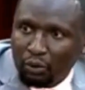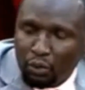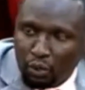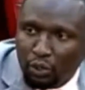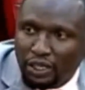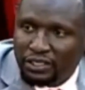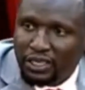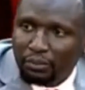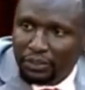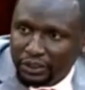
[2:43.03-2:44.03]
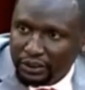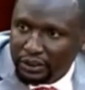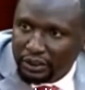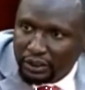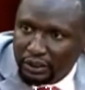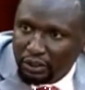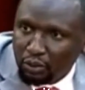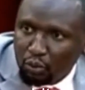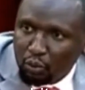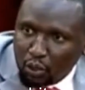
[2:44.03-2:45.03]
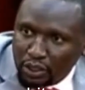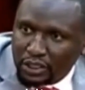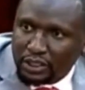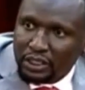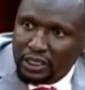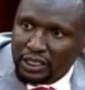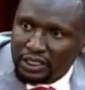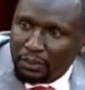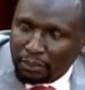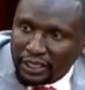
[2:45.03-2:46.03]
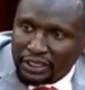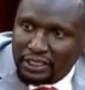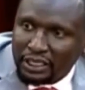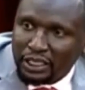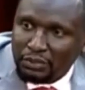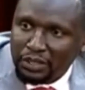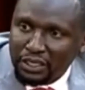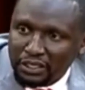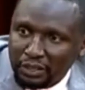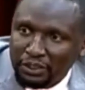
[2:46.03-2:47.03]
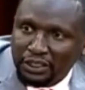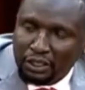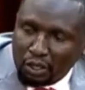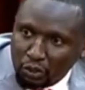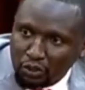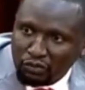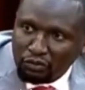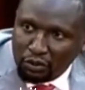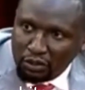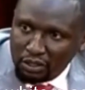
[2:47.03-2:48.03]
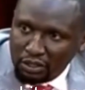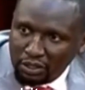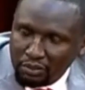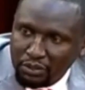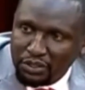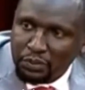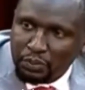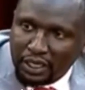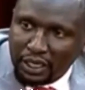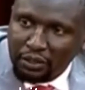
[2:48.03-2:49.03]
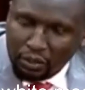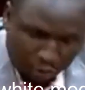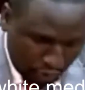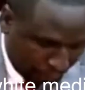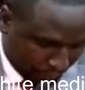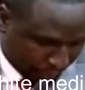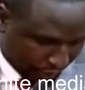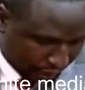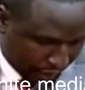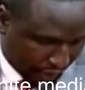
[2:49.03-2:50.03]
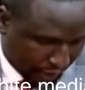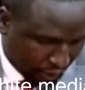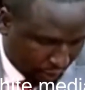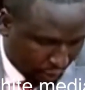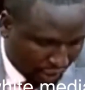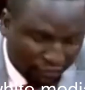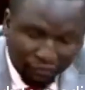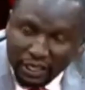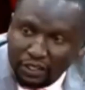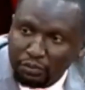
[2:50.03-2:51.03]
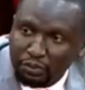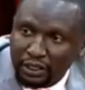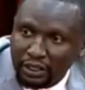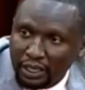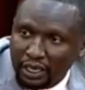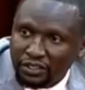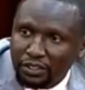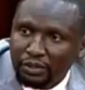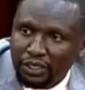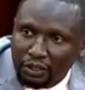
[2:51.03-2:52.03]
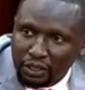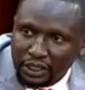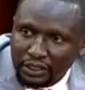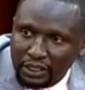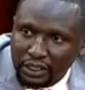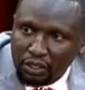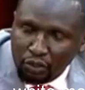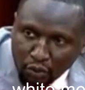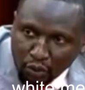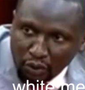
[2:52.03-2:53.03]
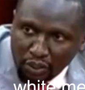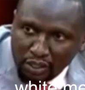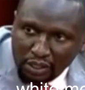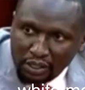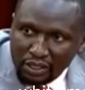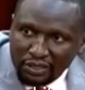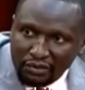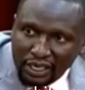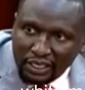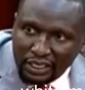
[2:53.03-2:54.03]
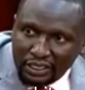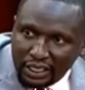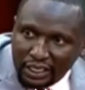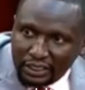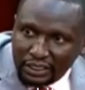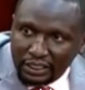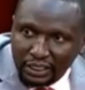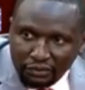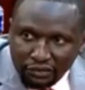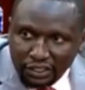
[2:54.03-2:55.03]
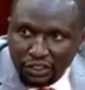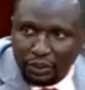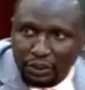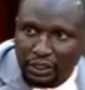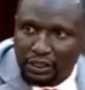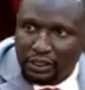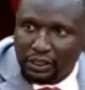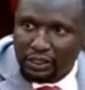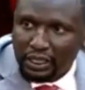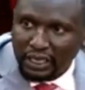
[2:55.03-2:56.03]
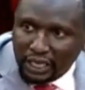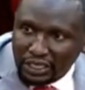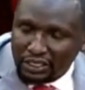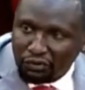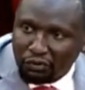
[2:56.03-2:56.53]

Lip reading: we would establish what is a practice that has been established in our courts of law. Mr. Speaker, you know, what I find to be extremely curious, though, is a very dangerous invitation that the Council